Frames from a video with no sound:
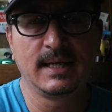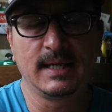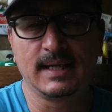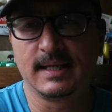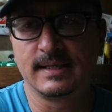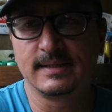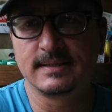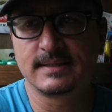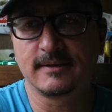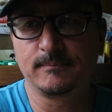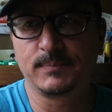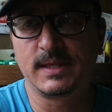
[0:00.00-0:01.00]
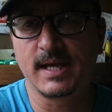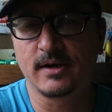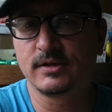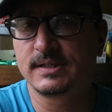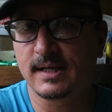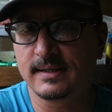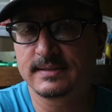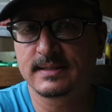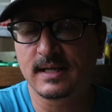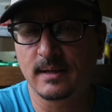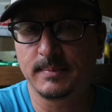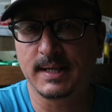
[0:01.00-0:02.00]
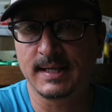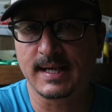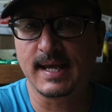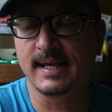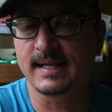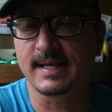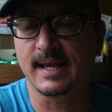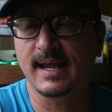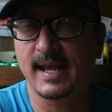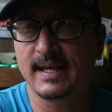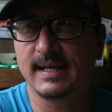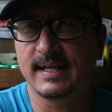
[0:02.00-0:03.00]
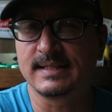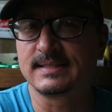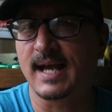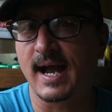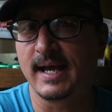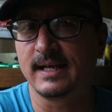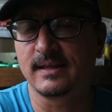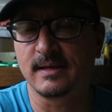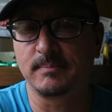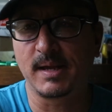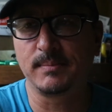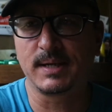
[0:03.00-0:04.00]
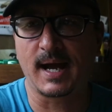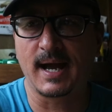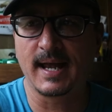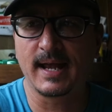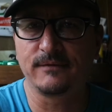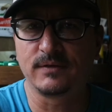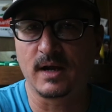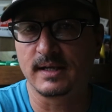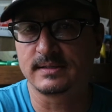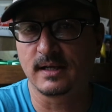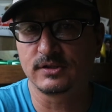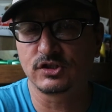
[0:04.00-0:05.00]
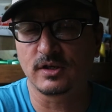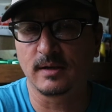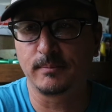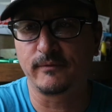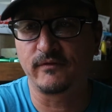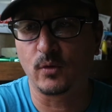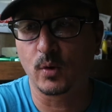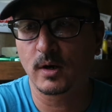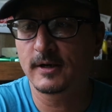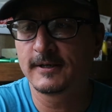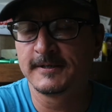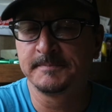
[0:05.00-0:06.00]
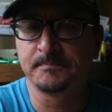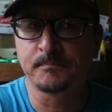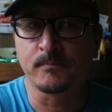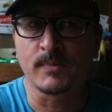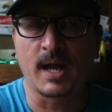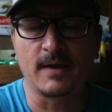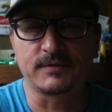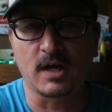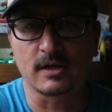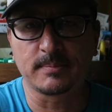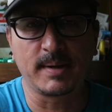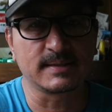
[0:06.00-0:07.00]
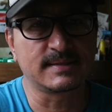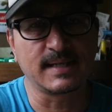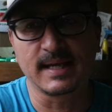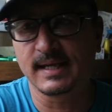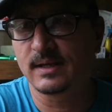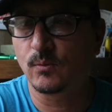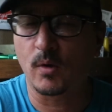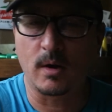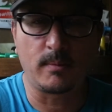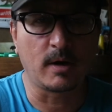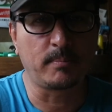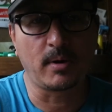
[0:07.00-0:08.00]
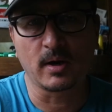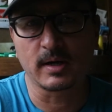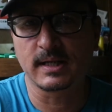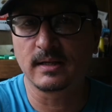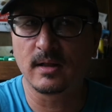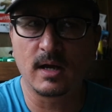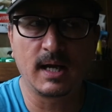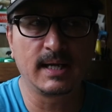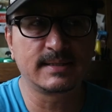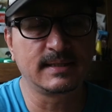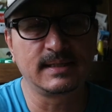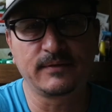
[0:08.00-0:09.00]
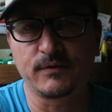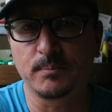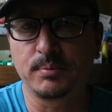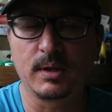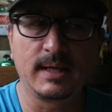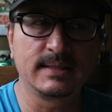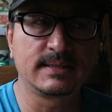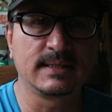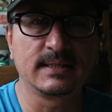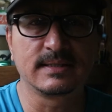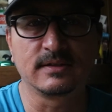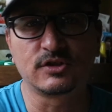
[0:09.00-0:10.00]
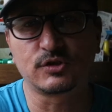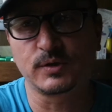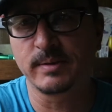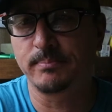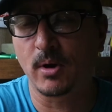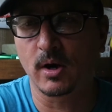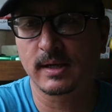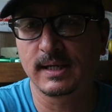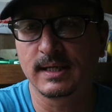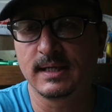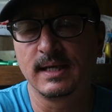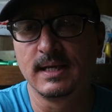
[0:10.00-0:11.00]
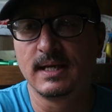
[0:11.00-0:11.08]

is there does come an, an, an anxiety that maybe I have not touched on before. I've talked about staying in Walmart parking lots and different places and street parking.